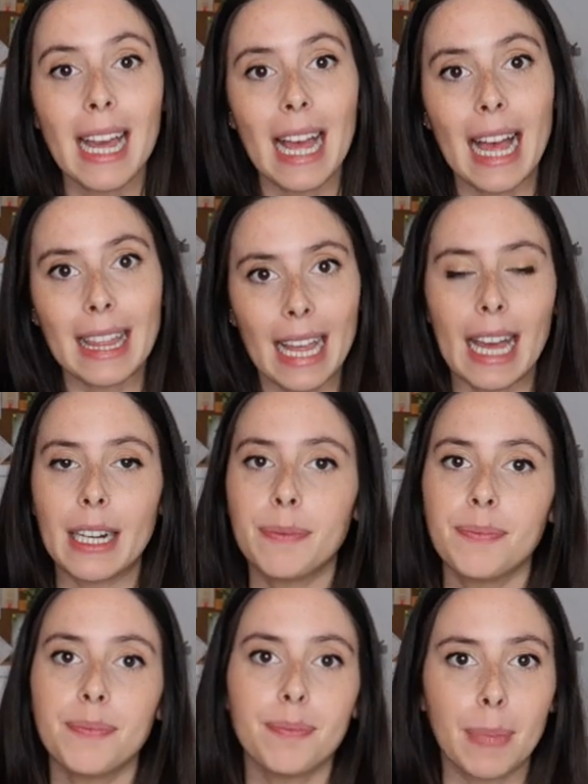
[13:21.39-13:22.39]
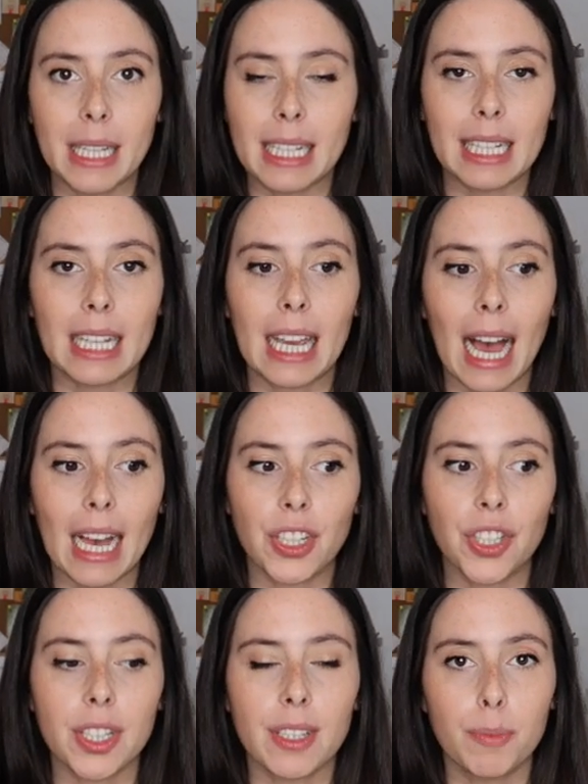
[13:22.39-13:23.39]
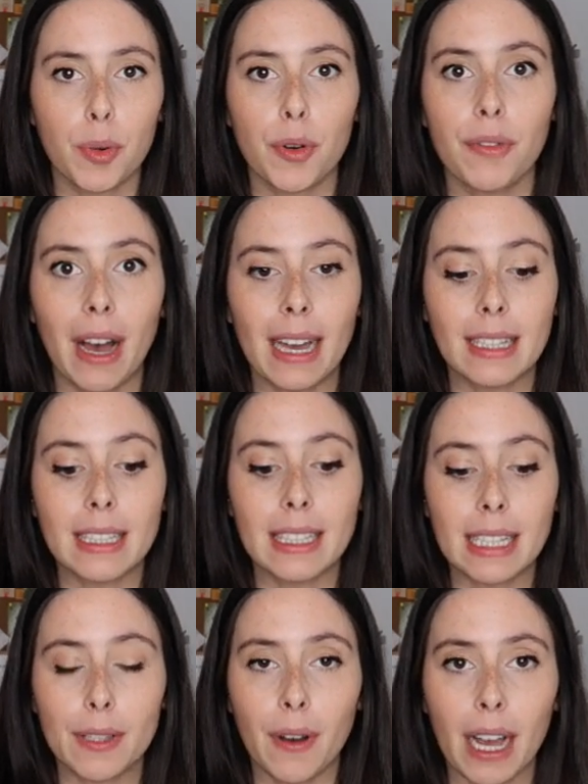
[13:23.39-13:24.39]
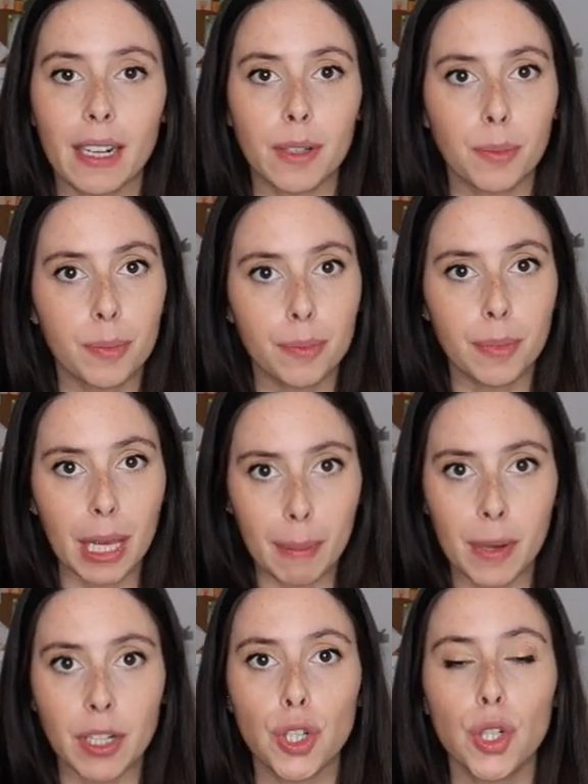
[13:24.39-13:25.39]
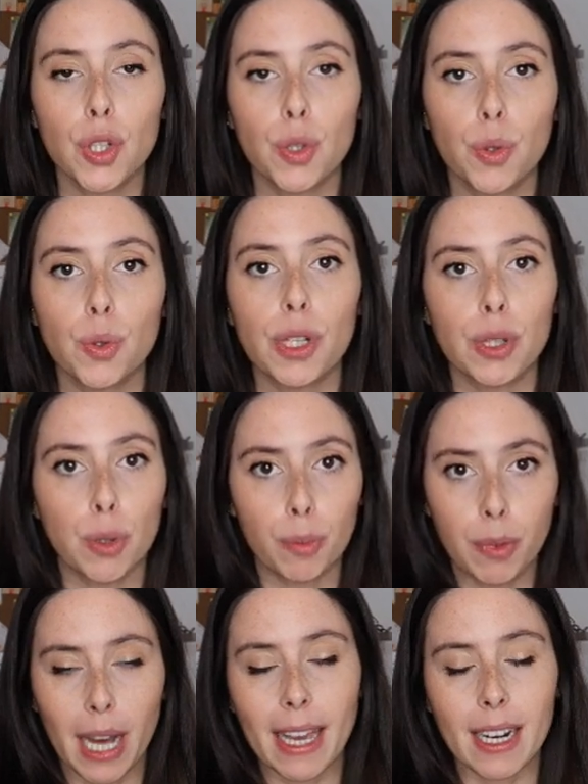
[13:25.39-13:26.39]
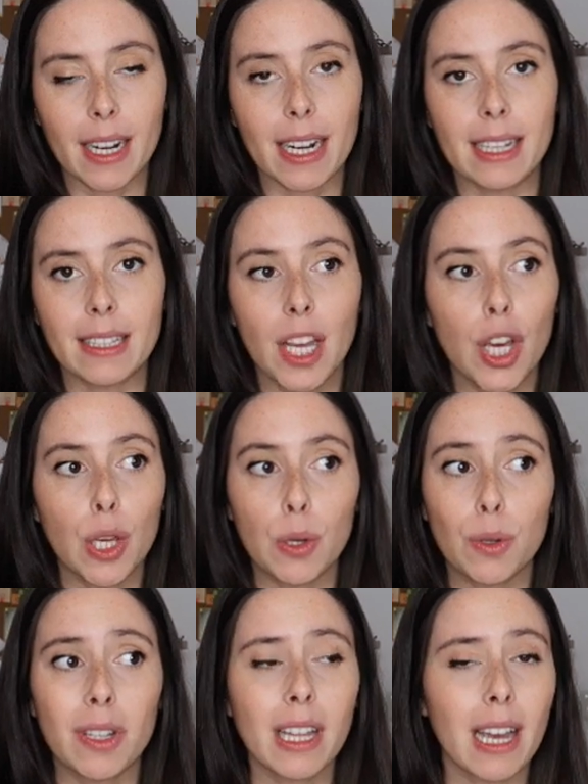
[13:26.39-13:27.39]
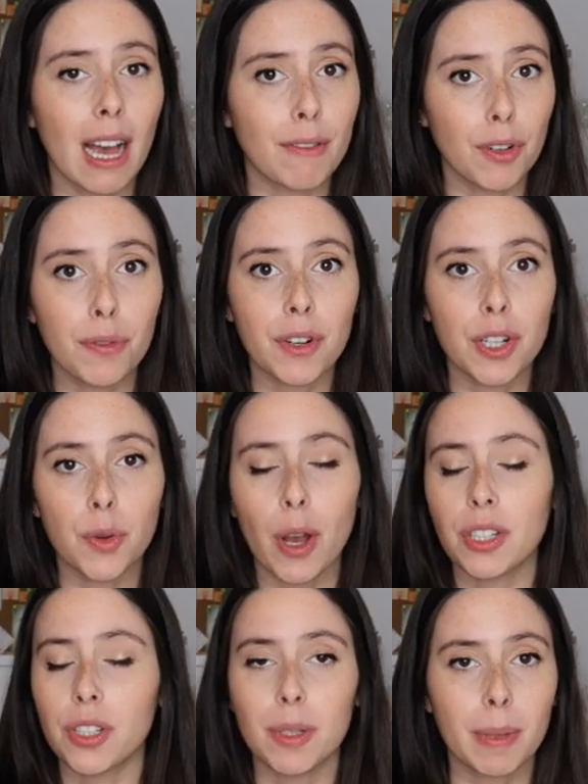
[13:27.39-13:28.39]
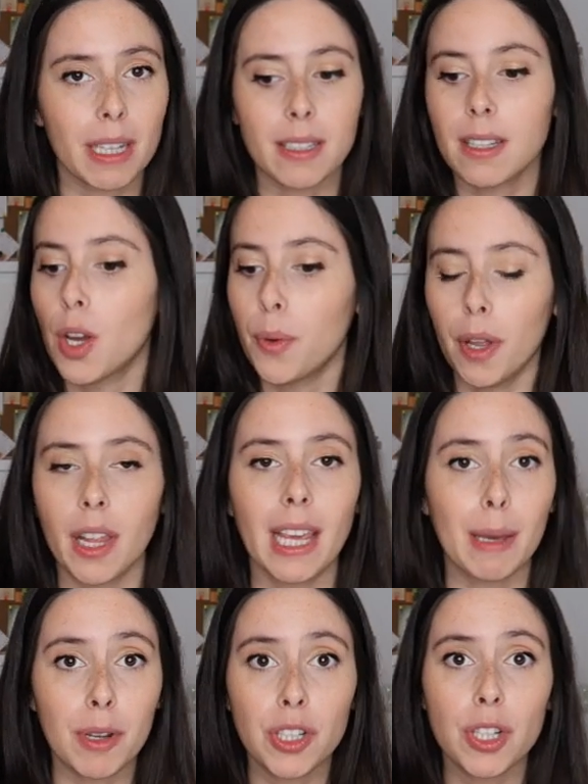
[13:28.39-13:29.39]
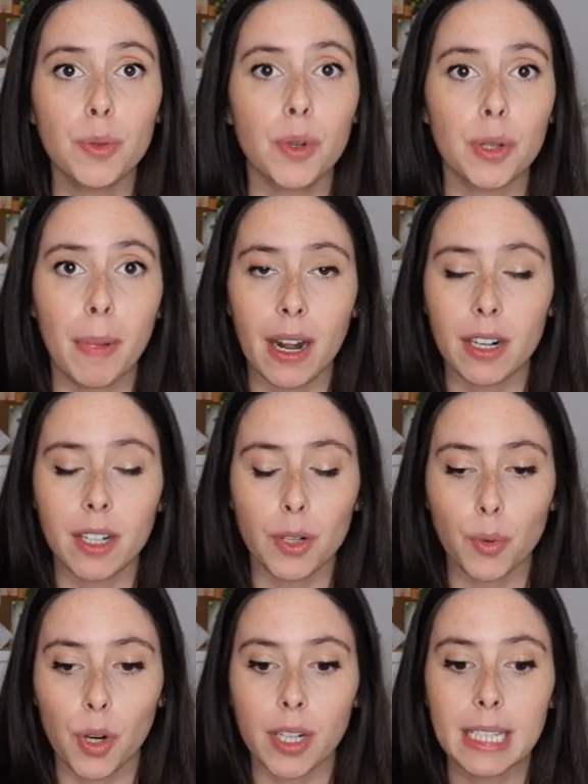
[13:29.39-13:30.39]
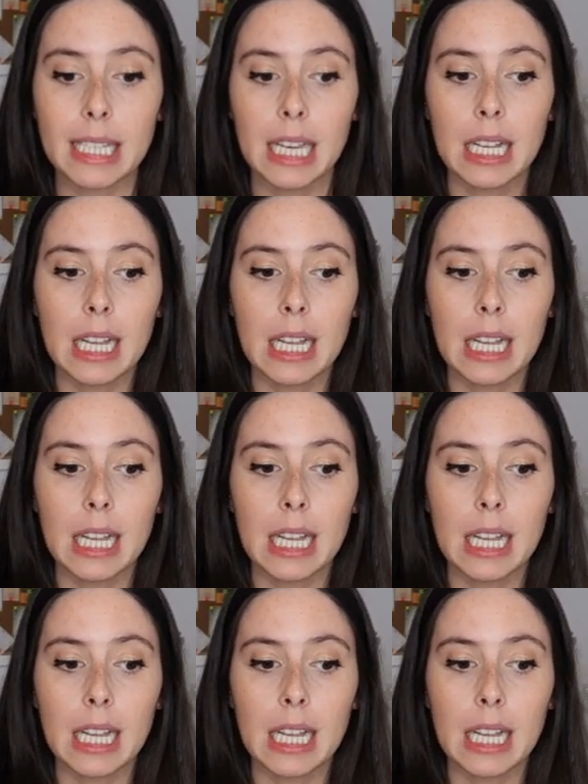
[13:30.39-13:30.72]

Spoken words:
And then basically I just provide this final image to the supplier, and usually they have no further questions, because really images work better than words.